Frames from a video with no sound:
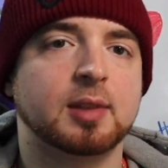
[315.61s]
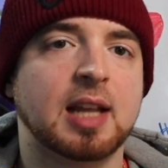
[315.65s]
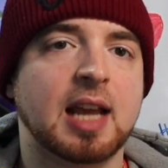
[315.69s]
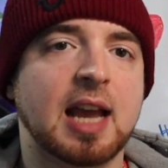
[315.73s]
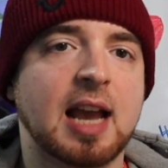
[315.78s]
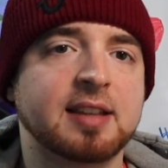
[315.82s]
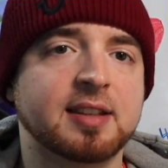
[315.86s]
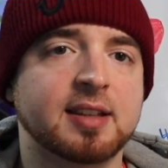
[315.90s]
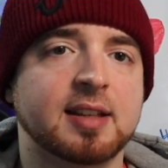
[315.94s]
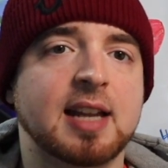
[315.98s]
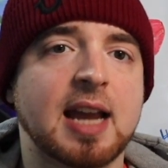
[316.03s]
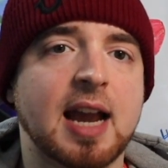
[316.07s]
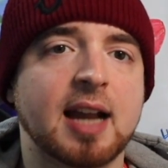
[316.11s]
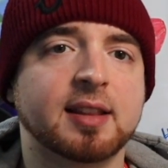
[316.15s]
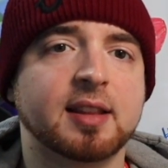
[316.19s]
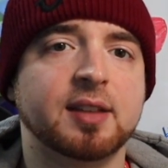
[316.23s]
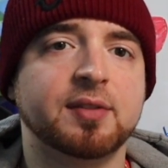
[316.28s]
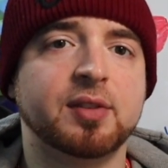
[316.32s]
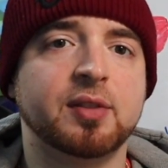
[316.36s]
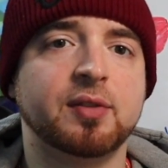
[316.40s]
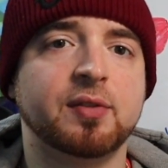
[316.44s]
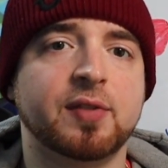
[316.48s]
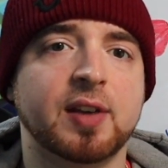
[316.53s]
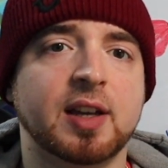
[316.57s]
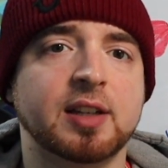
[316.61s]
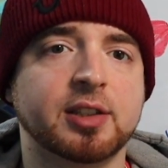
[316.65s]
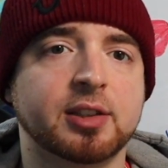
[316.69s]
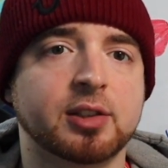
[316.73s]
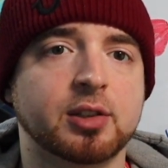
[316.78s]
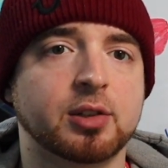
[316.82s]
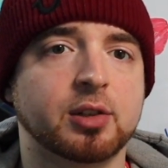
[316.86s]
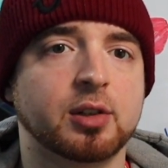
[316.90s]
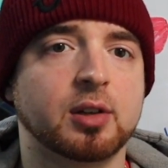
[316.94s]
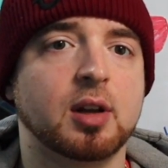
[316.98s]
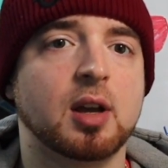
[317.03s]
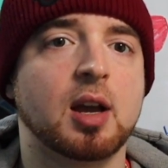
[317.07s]
As an active
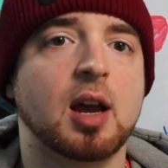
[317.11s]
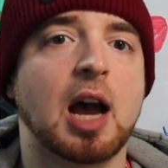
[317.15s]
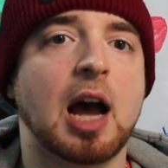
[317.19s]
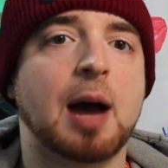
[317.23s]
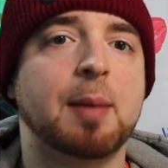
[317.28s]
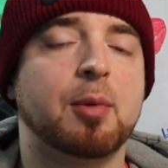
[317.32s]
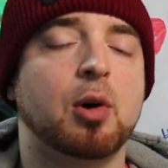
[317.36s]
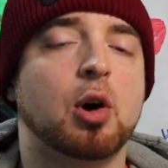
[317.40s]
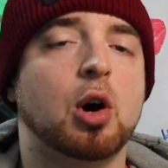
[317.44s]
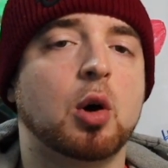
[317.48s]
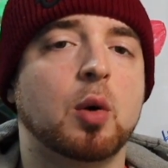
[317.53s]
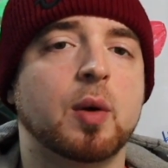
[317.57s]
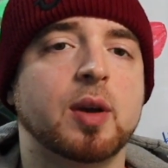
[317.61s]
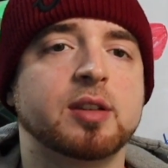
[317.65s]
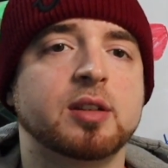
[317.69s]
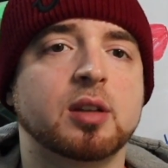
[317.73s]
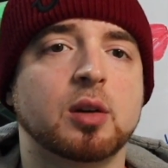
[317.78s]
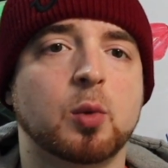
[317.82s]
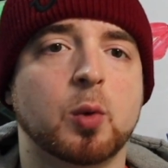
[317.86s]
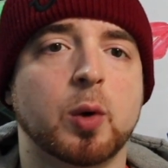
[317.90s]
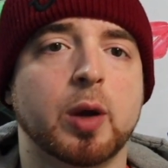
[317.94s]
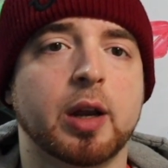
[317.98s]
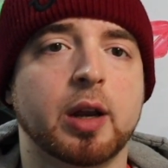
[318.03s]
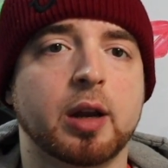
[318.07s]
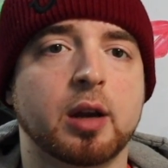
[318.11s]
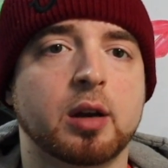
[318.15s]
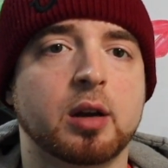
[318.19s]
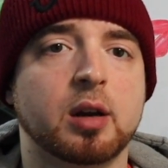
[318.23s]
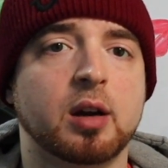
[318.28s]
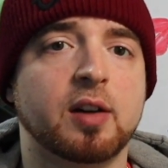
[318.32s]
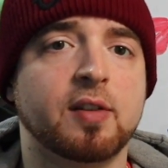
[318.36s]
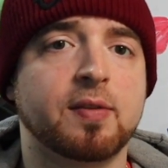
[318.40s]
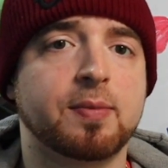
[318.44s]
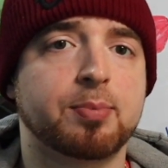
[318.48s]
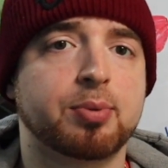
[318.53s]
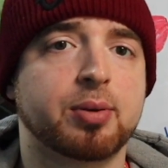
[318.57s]
investor, I'm always aware
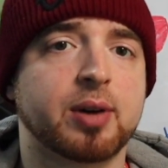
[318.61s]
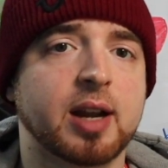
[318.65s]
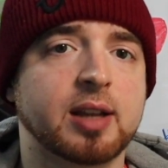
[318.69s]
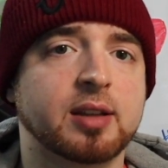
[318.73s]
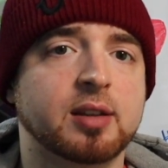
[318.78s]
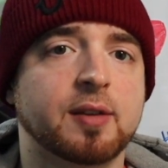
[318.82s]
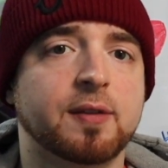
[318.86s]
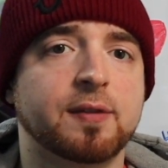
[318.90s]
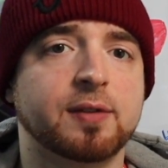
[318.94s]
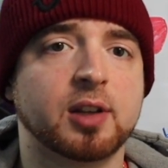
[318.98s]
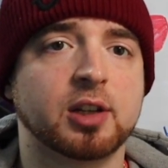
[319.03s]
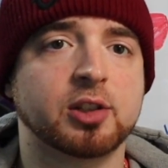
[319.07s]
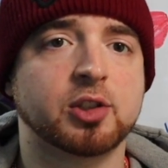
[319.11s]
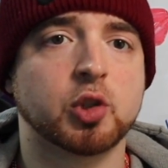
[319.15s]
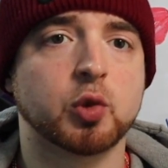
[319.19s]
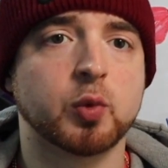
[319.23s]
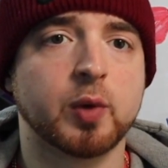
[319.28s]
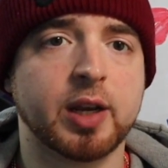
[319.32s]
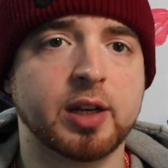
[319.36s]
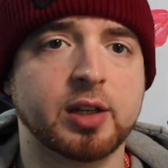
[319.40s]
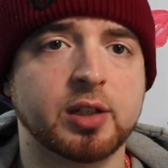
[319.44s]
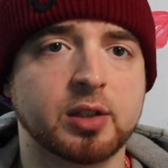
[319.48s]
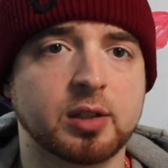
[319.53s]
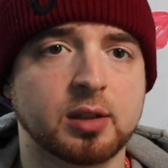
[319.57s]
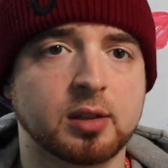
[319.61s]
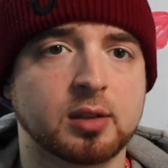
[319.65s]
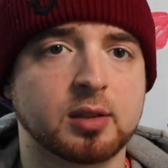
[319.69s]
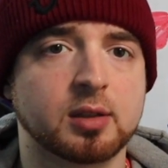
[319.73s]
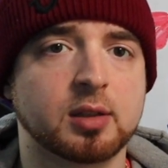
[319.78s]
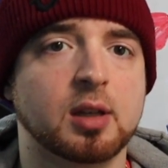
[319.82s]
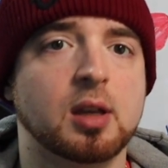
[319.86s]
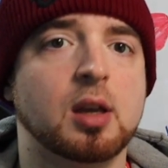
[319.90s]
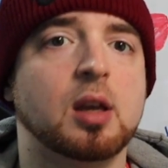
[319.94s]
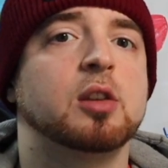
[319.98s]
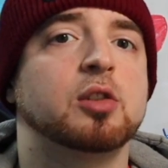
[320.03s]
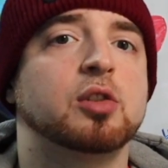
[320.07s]
of price fluctuations,
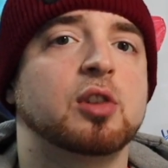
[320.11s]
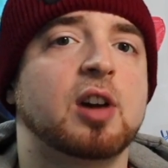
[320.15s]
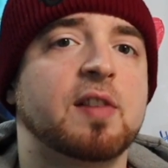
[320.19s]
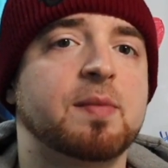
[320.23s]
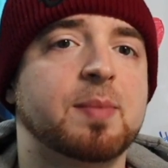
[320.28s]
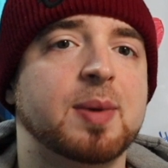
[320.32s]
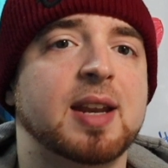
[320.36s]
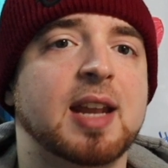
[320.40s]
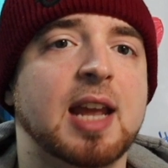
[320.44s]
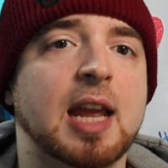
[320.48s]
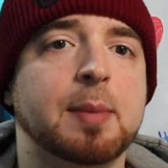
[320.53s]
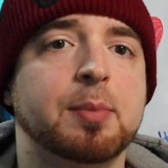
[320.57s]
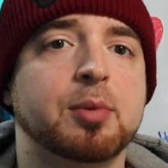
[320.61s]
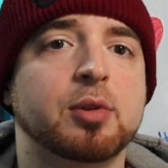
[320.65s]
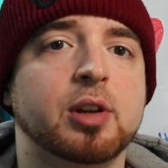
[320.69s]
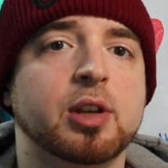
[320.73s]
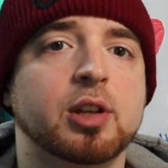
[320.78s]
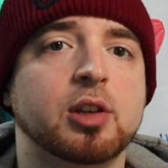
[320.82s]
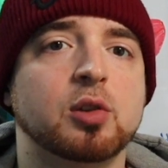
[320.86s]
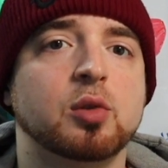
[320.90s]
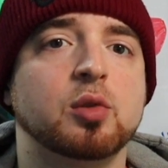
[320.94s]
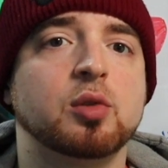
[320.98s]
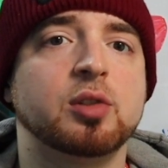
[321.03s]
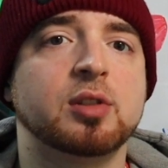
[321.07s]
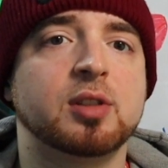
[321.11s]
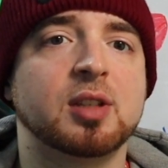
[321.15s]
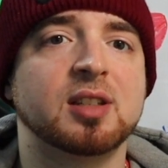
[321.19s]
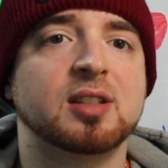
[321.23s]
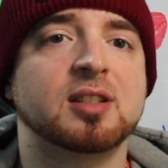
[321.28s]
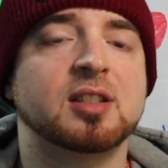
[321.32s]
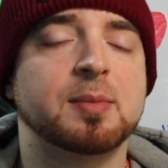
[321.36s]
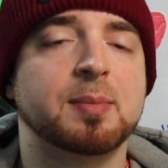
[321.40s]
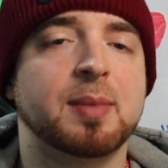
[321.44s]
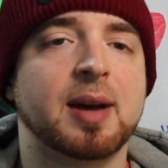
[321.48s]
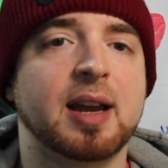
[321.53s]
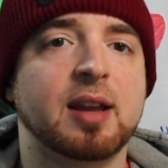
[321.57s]
so I've been able to use this
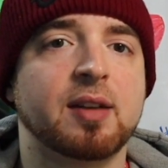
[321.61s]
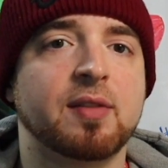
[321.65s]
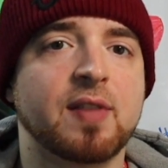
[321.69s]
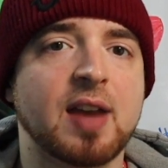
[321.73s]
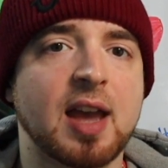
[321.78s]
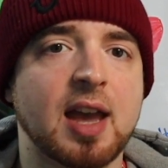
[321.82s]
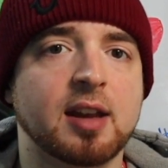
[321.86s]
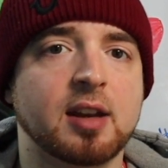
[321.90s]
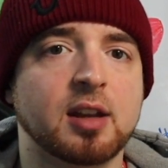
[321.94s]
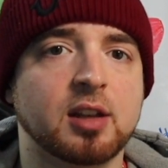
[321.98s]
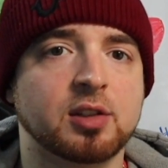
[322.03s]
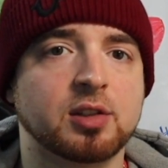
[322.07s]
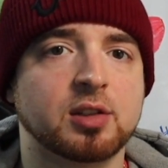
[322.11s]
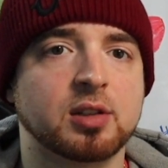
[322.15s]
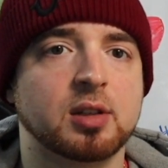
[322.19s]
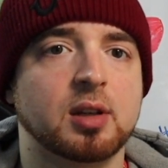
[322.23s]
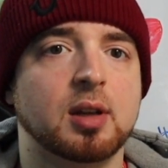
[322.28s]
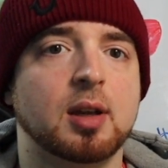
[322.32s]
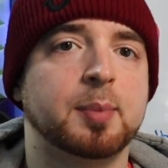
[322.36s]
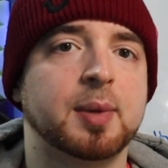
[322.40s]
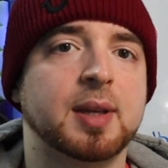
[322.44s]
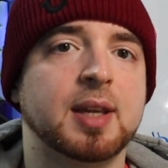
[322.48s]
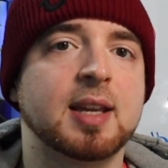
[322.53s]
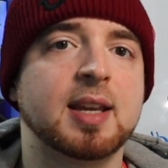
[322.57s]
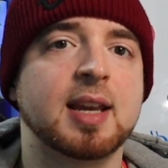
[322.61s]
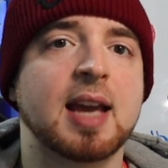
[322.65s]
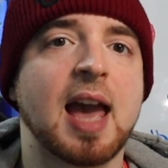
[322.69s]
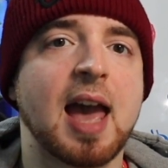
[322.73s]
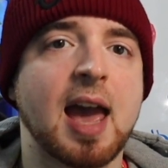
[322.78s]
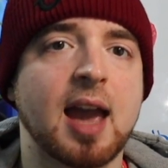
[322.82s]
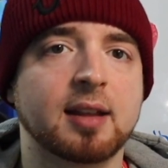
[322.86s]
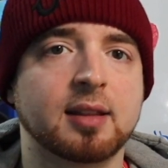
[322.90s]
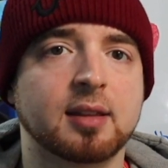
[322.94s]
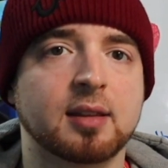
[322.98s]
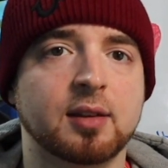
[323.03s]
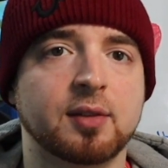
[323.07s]
to my advantage. Being
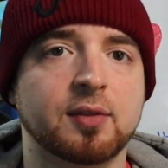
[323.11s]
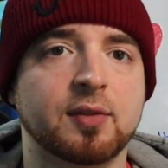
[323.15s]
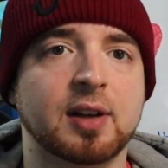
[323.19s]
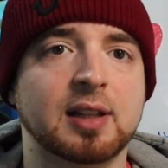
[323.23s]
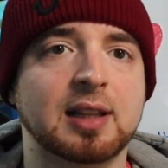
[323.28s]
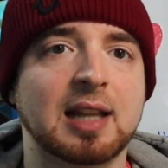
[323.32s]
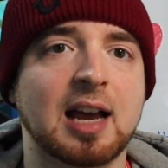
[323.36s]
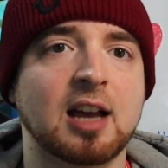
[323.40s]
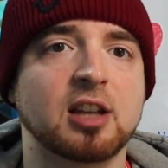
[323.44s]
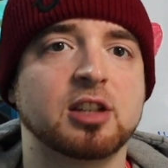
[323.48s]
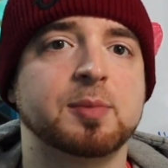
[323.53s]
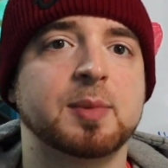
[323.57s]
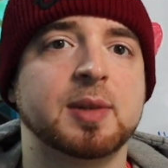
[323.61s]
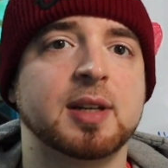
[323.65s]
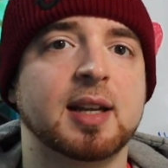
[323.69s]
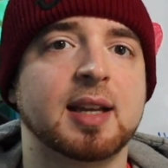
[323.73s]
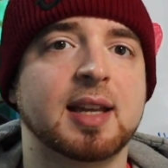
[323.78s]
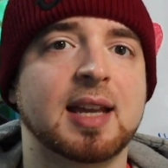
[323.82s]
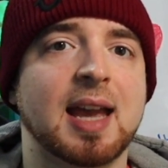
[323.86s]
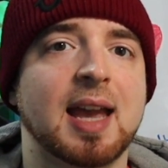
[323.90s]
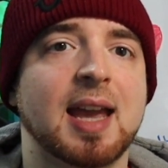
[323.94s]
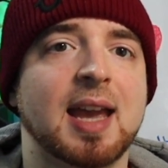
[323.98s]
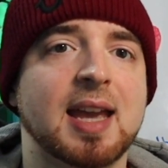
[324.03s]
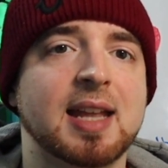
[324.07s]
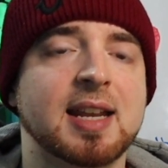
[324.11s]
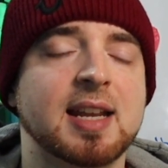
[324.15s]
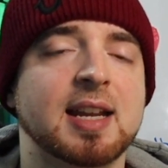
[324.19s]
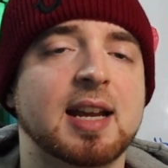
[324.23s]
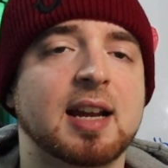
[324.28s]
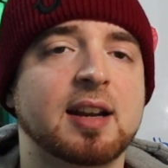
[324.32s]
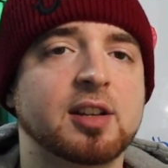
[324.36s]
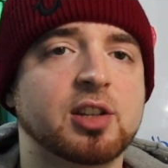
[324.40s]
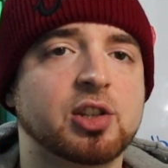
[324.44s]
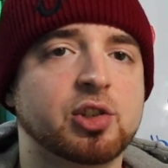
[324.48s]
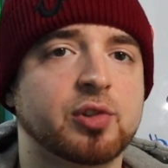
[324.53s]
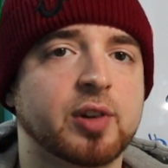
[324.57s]
active allows me to get in and
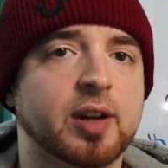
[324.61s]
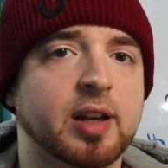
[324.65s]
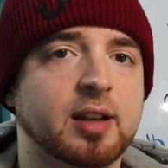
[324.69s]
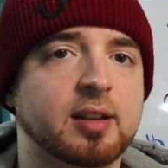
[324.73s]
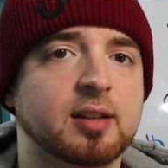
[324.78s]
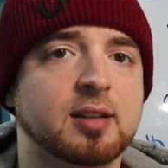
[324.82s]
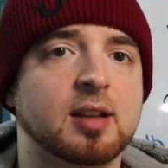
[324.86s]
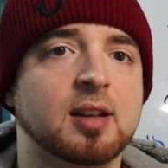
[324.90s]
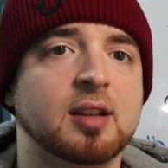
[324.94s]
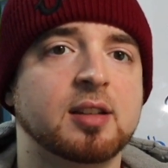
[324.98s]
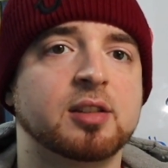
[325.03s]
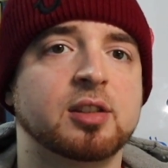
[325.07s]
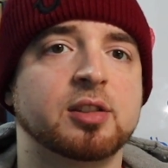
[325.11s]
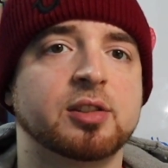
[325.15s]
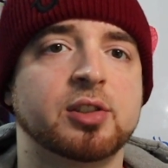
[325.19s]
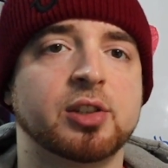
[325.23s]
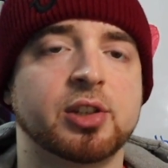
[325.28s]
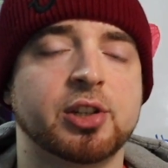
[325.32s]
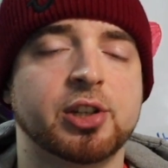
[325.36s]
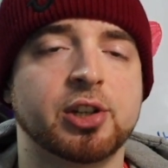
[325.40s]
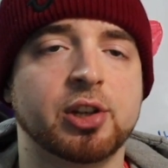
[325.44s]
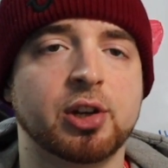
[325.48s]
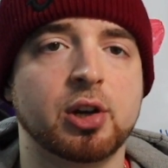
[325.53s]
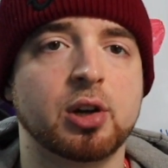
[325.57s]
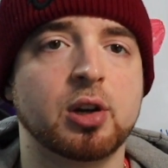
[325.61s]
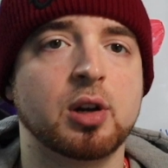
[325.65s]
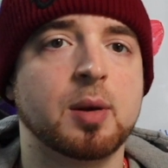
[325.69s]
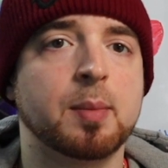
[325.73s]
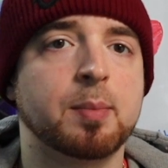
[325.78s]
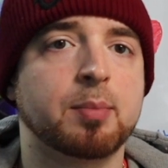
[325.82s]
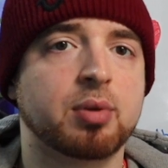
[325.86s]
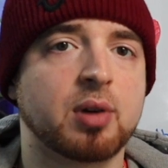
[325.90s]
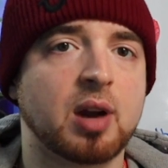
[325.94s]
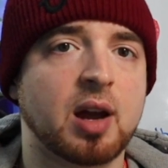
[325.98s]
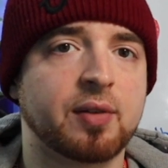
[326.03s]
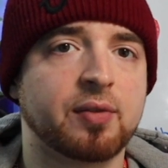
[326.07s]
out of trades to secure
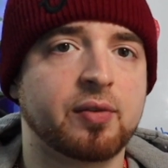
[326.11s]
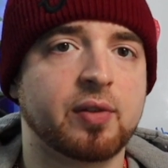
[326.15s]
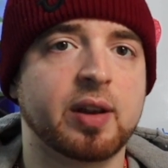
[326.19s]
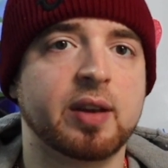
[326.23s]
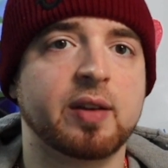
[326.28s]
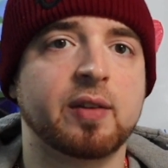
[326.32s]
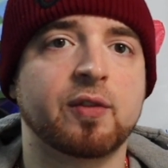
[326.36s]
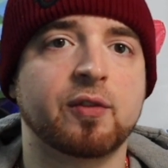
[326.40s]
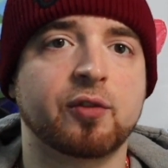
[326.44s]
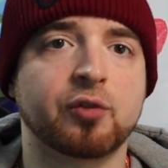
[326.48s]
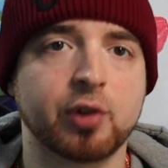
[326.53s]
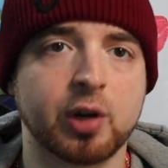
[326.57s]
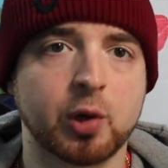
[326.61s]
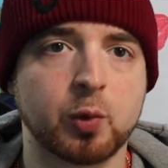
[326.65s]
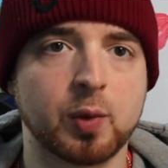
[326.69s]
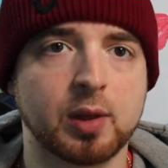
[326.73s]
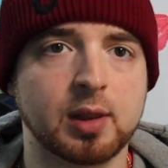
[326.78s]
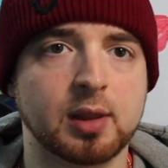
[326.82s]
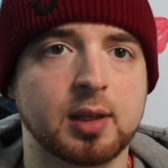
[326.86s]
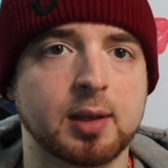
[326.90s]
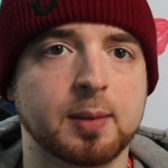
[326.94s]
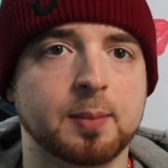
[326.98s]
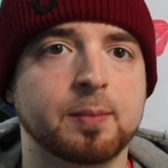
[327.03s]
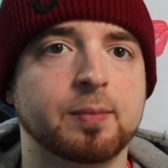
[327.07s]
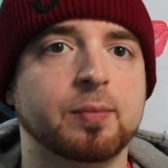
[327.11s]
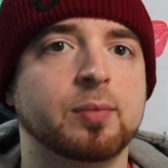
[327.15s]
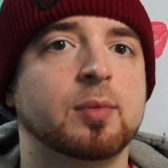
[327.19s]
profit frequently.